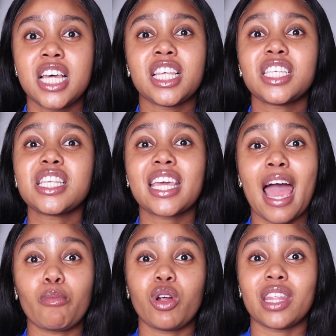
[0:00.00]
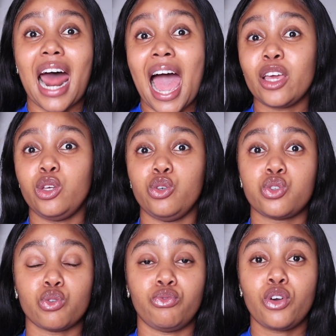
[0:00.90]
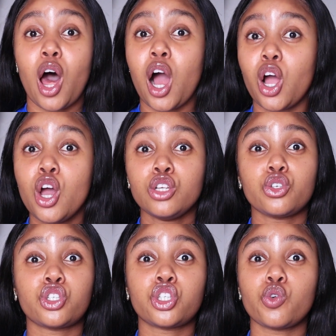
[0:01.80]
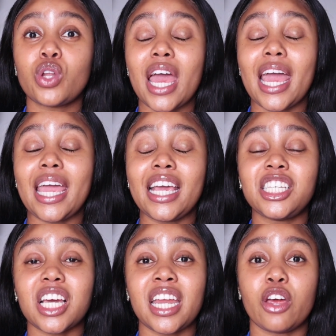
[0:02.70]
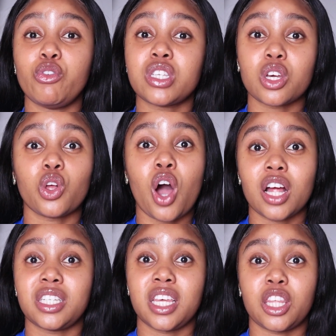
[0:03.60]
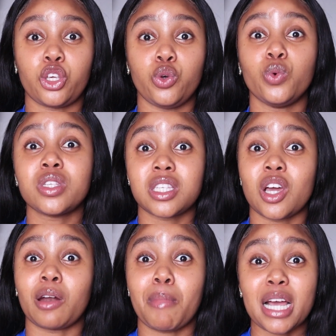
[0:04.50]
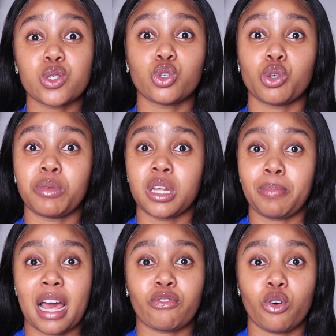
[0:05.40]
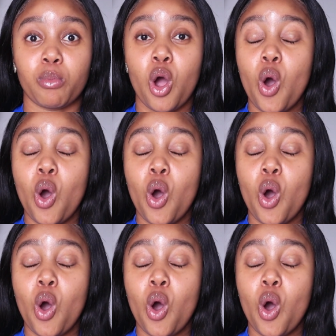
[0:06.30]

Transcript: This is the camera that I use to vlog, to shoot each and every single content that you will see on my social media platform.